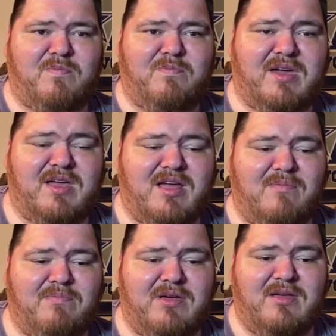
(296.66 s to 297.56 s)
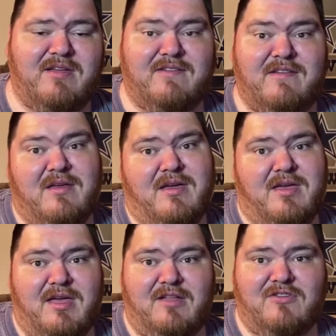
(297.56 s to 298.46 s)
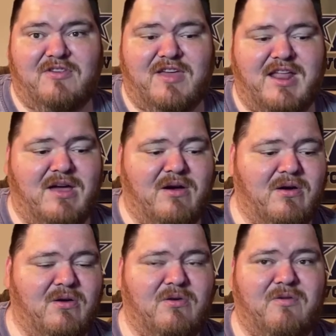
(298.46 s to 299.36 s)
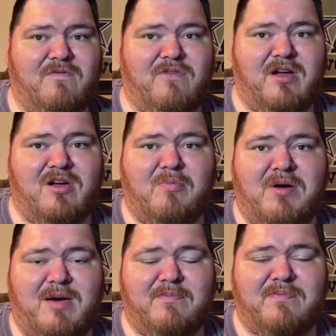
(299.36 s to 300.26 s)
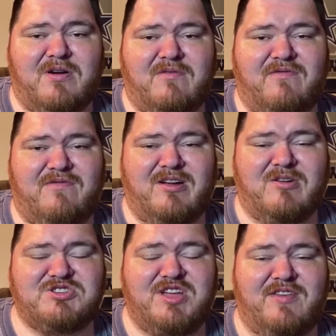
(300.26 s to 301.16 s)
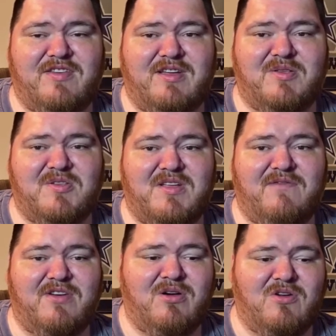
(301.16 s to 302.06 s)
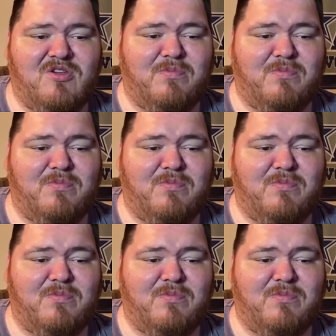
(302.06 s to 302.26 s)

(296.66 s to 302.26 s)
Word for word: pick it up. But that's just kind of how Funko Pop or Funko chasing and stuff goes.